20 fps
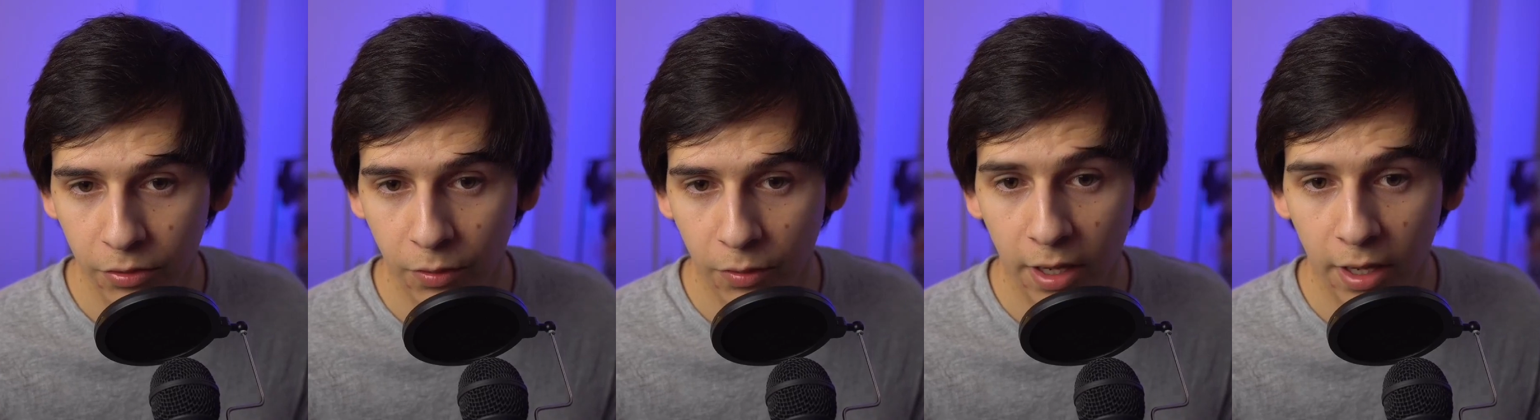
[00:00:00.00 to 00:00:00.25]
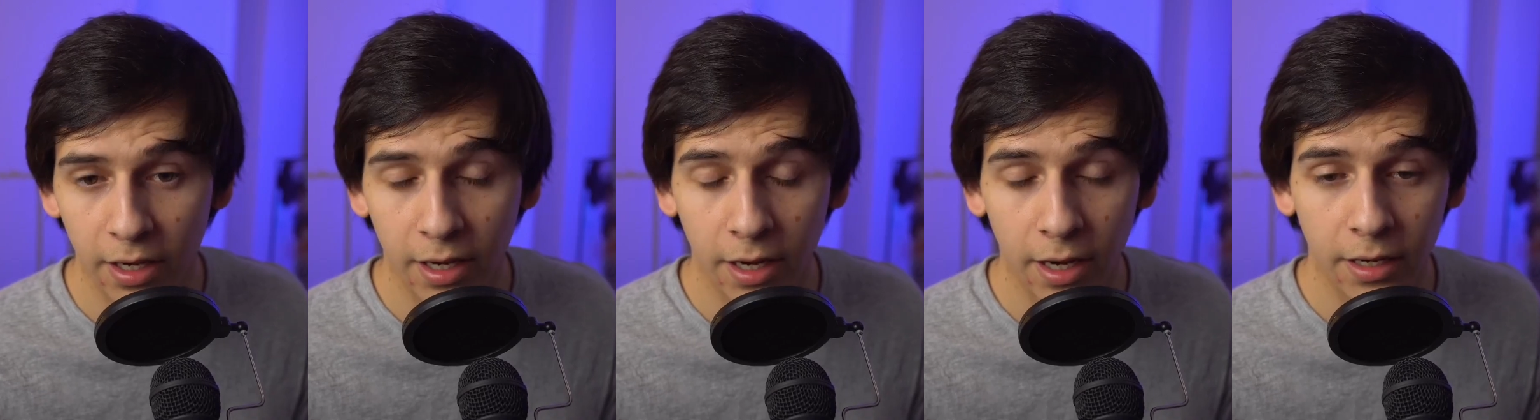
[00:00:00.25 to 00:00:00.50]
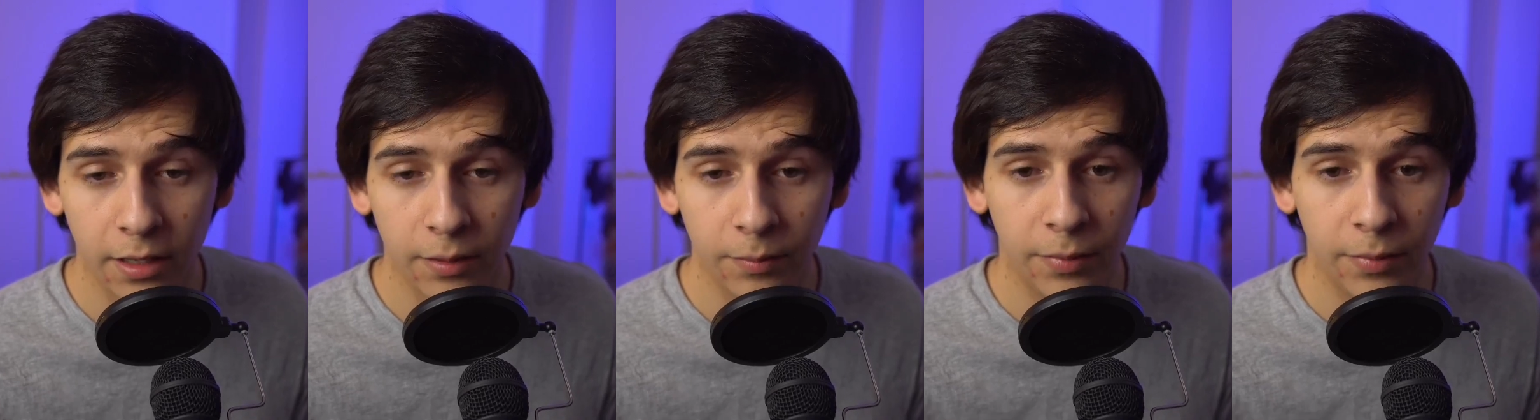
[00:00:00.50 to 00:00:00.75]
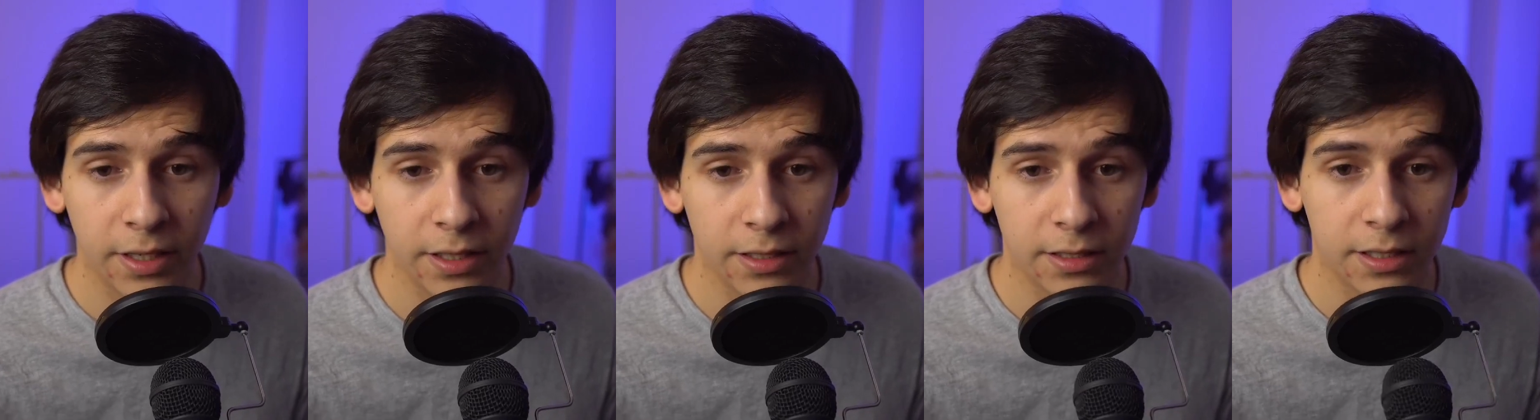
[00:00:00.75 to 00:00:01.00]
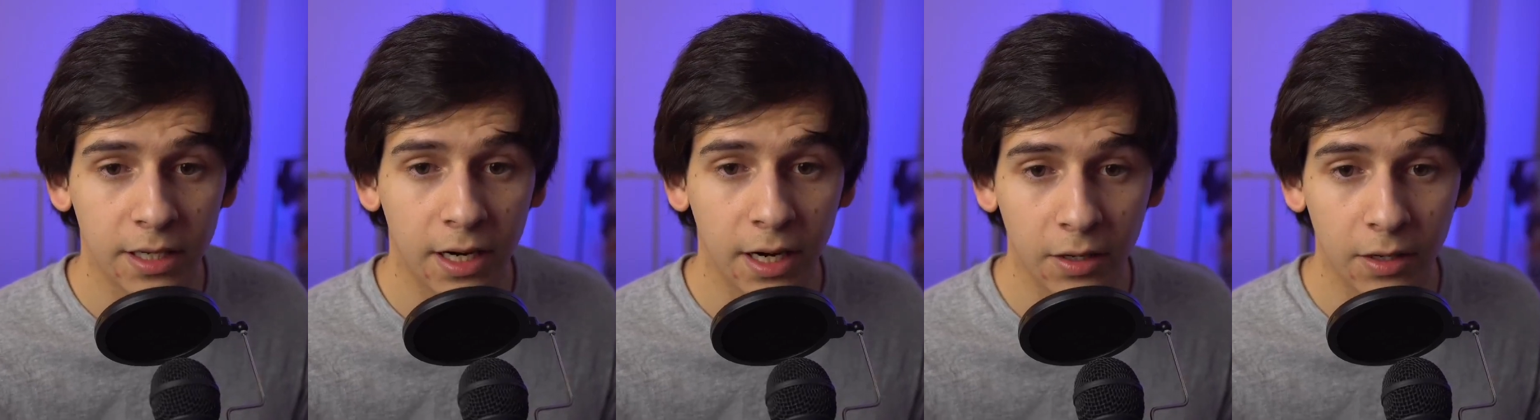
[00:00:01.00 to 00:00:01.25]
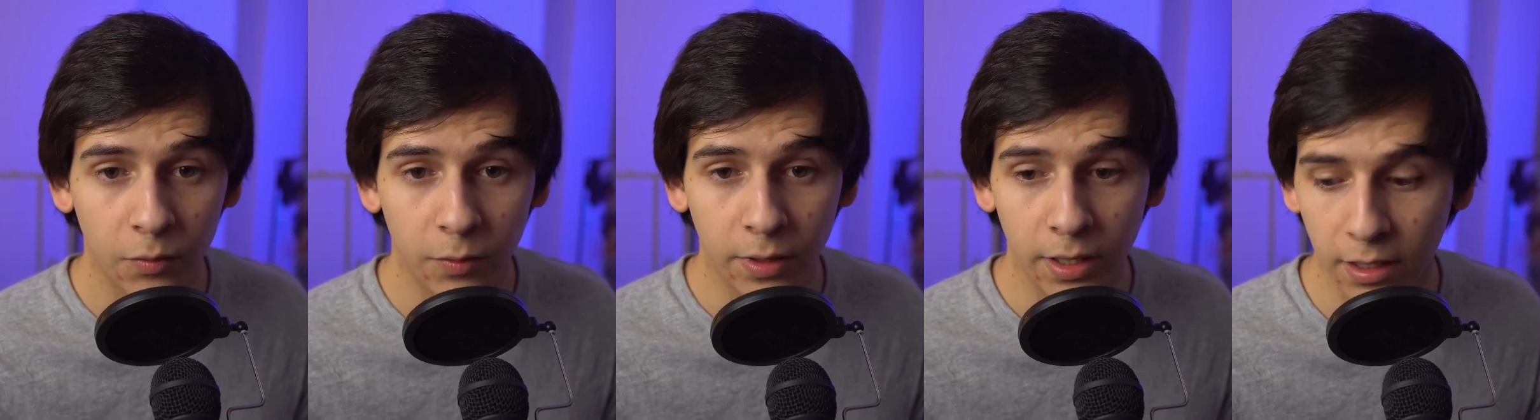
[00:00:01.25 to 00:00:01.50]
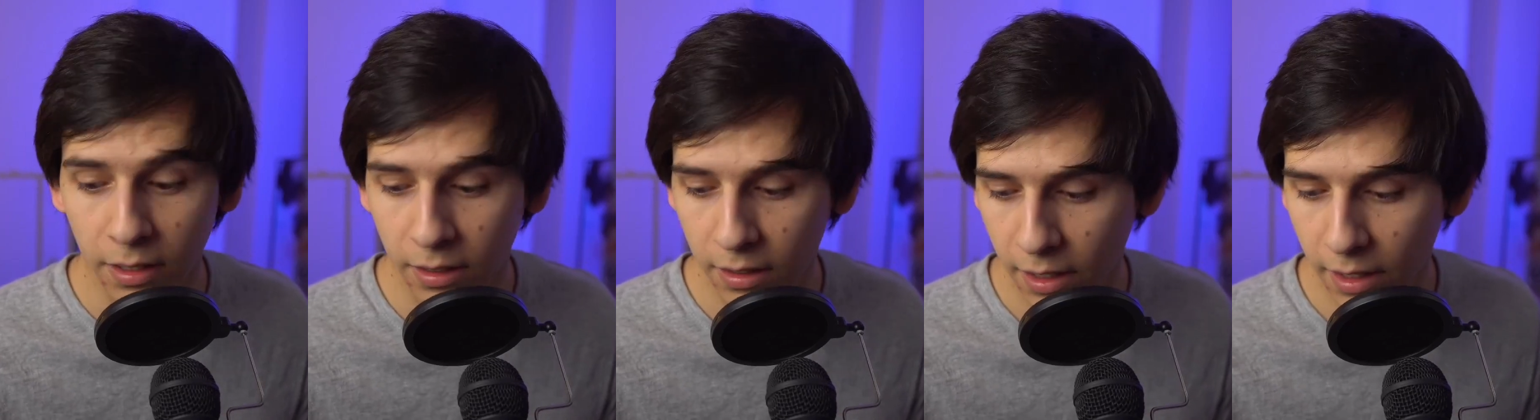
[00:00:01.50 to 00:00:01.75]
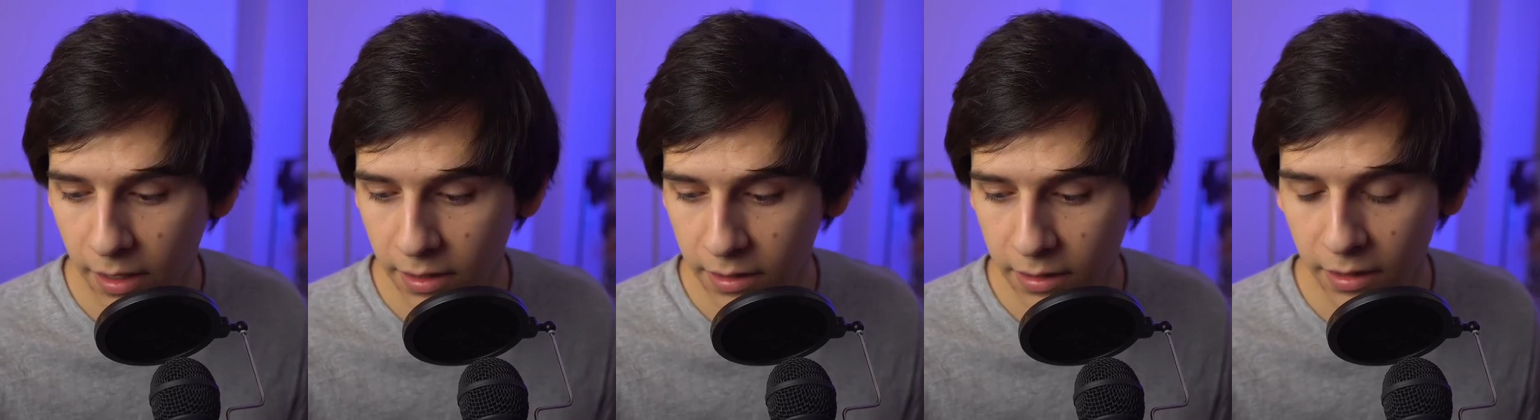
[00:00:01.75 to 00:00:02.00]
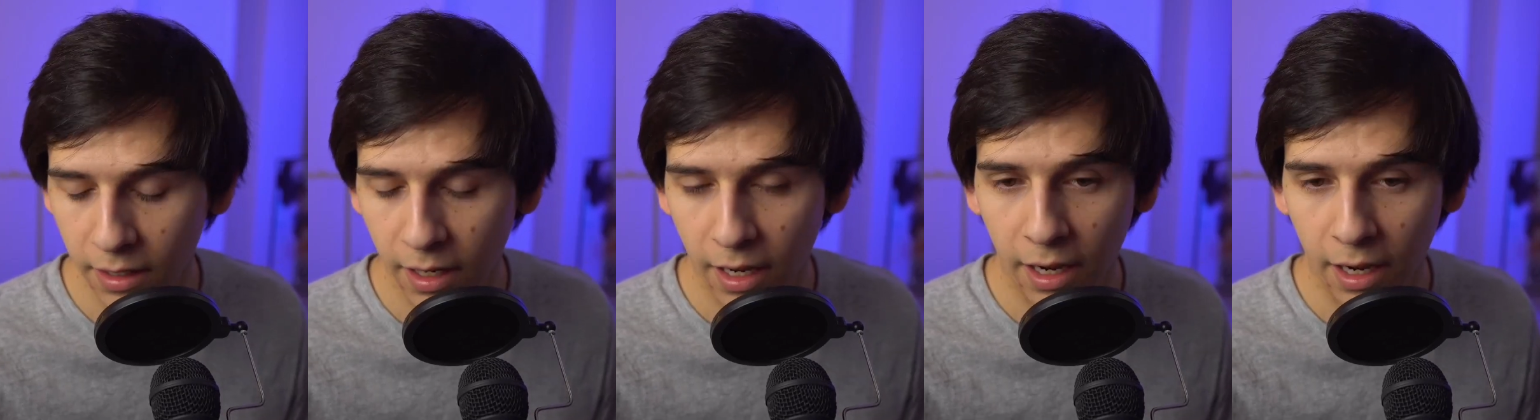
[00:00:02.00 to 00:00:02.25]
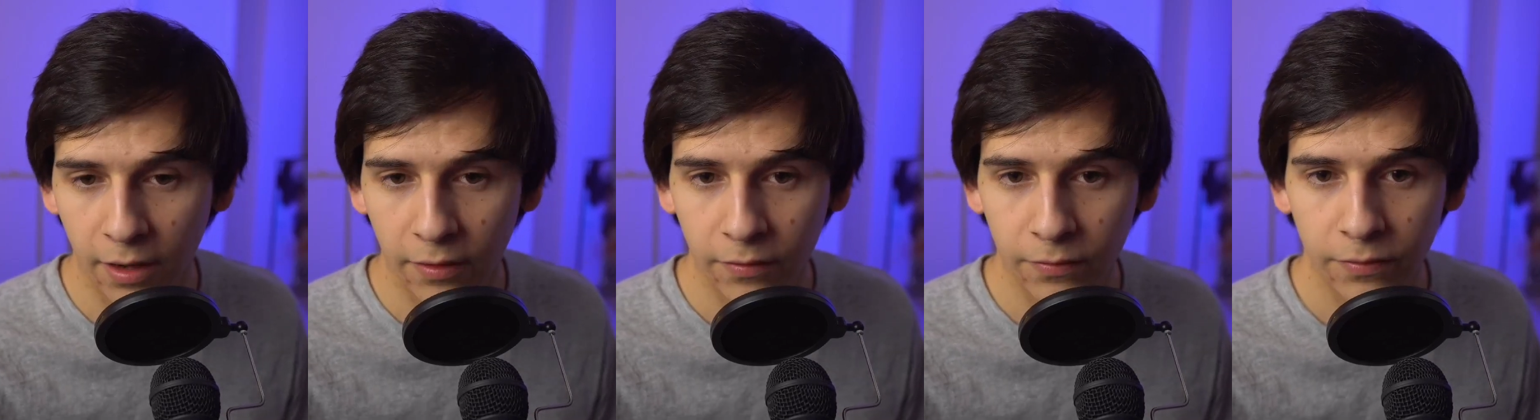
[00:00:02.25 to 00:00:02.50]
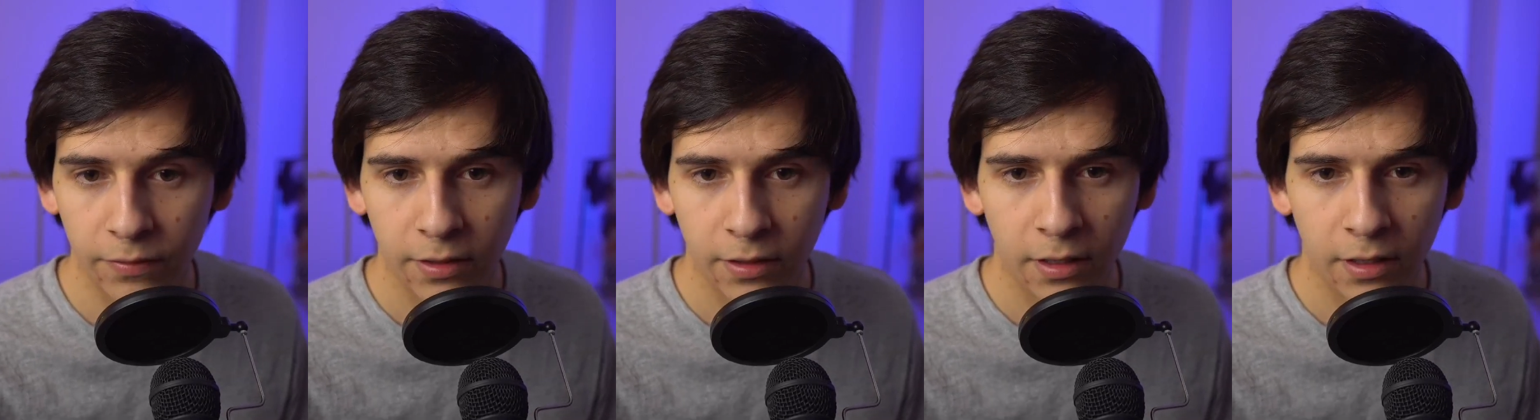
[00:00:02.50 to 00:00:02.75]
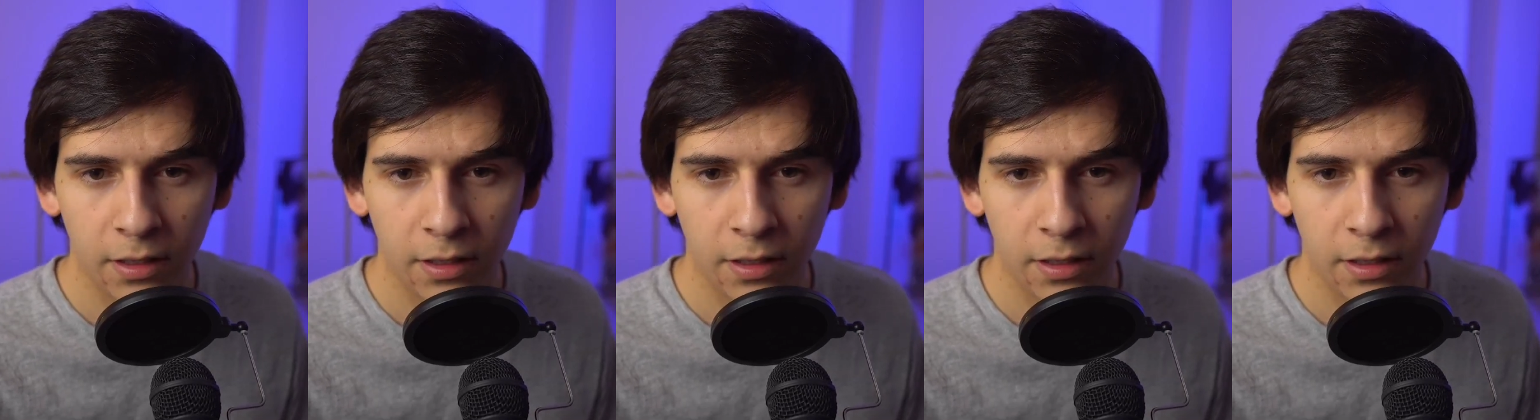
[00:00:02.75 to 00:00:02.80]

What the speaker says: And it ate up my entire weekend. I didn't have